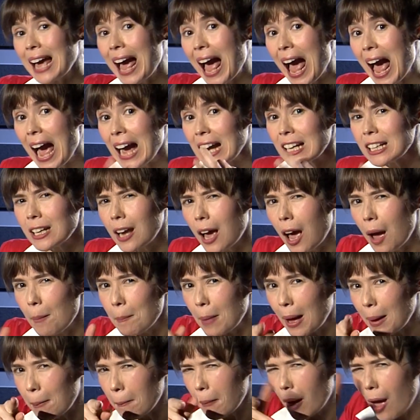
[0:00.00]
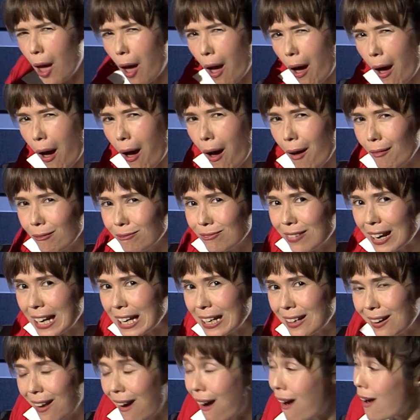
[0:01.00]
perhaps
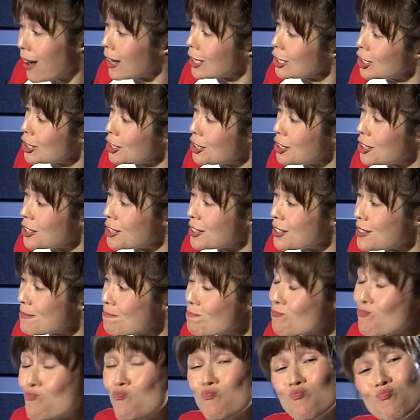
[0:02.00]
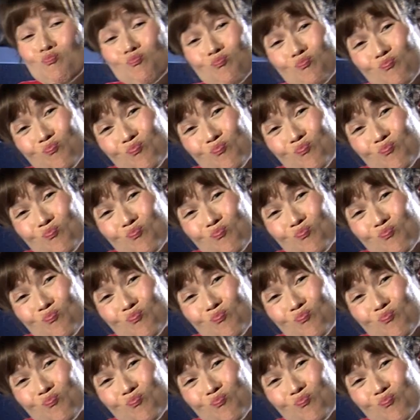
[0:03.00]
you might recognise that actor.